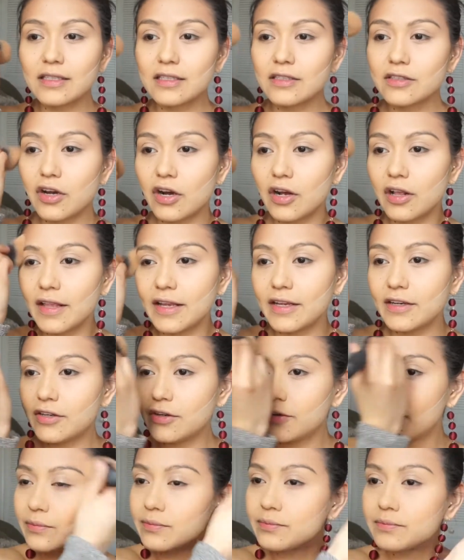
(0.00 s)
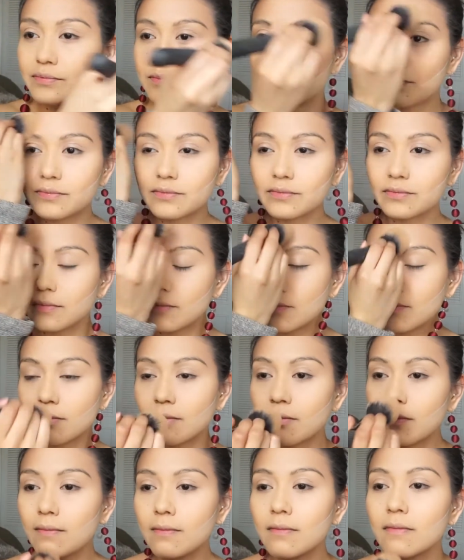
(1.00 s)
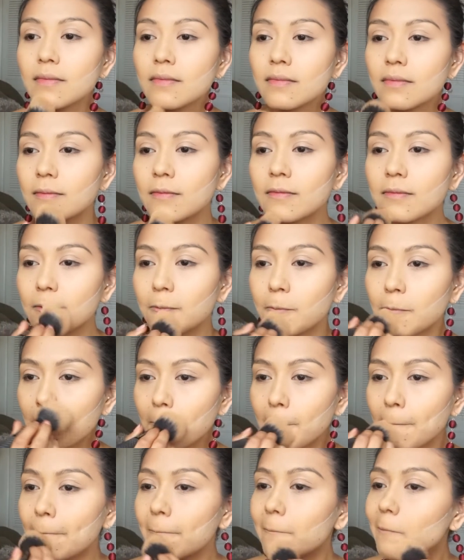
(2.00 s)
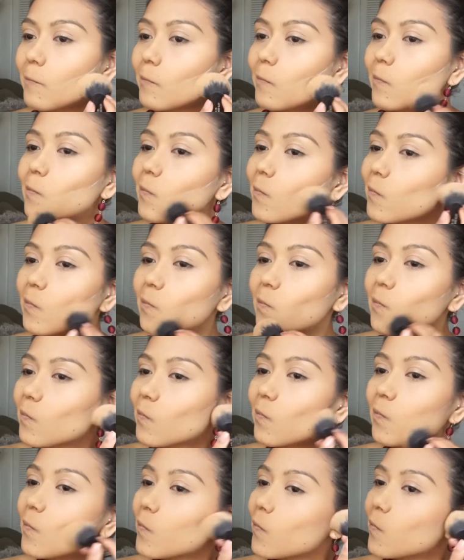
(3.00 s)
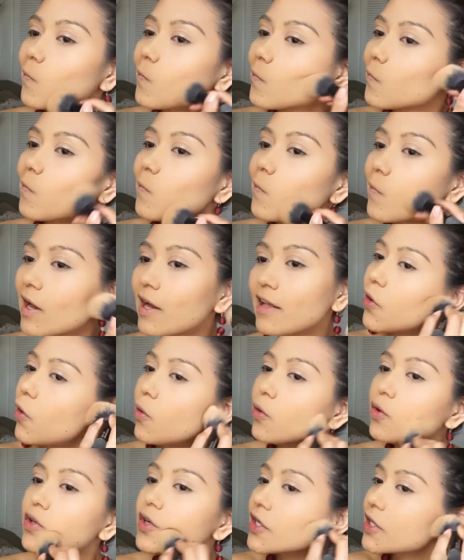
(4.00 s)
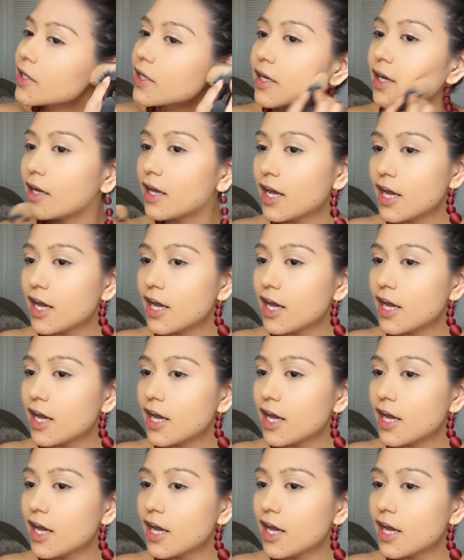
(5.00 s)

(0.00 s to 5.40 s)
But like I said, normally it does not take me longer than 30 minutes to do this whole look.